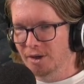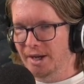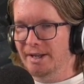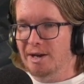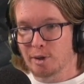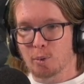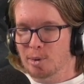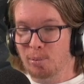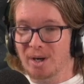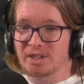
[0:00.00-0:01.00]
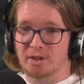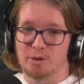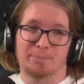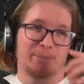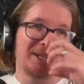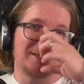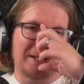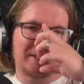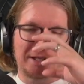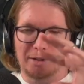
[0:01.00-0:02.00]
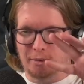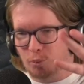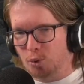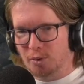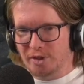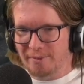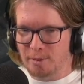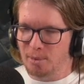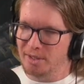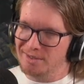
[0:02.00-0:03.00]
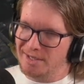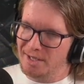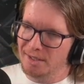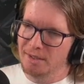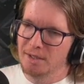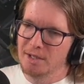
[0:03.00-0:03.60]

And I don't want to pressure them because that's going to ruin everybody's day.